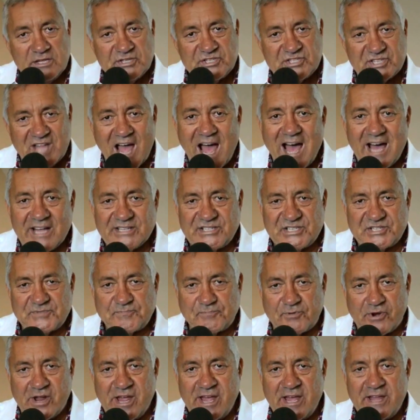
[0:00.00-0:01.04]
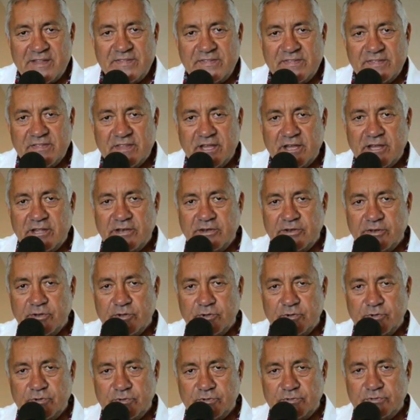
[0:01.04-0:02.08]
Start spreading the
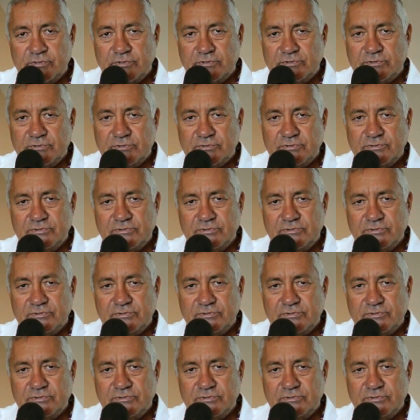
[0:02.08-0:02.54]
news.